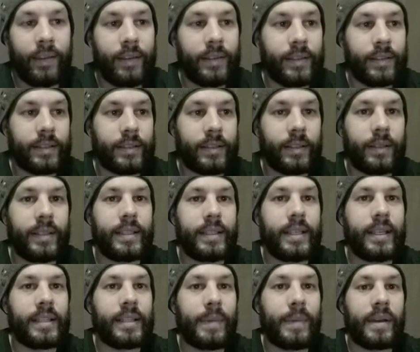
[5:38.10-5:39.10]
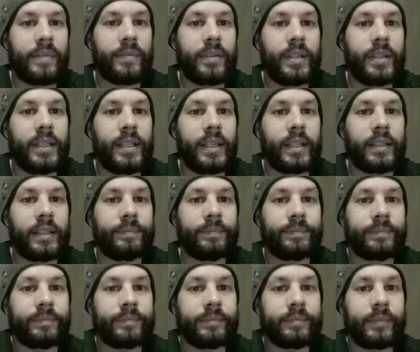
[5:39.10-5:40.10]
So he takes my free knight.
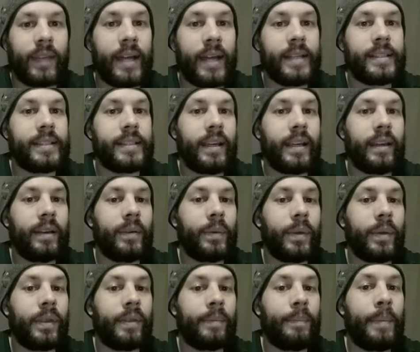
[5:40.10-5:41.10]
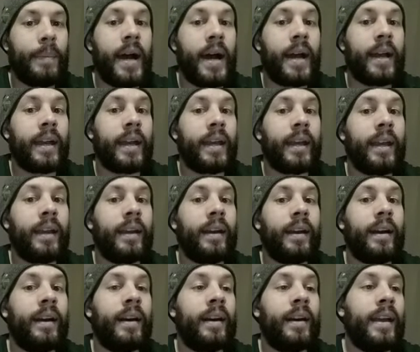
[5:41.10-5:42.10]
I take with my
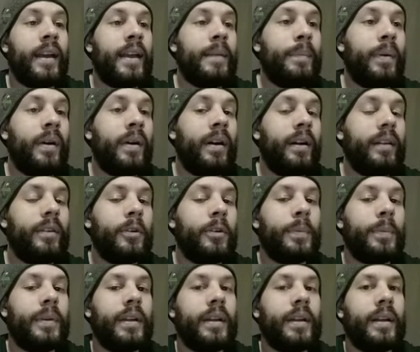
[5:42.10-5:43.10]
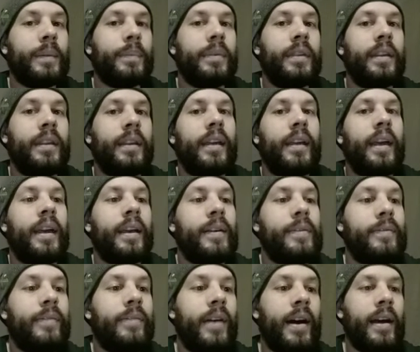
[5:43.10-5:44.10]
a pawn, opening up the a
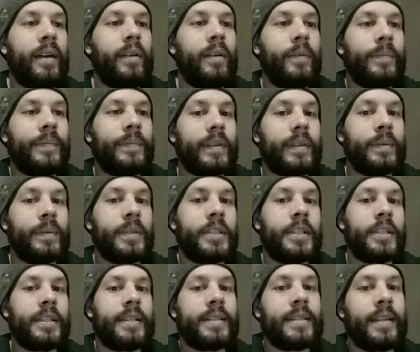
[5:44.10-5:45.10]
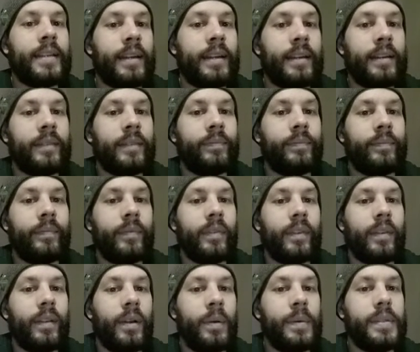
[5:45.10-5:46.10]
file, which is
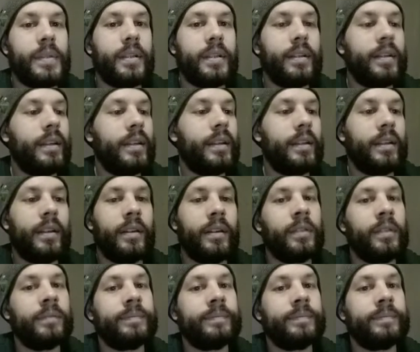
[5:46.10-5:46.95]
always a good thing to do.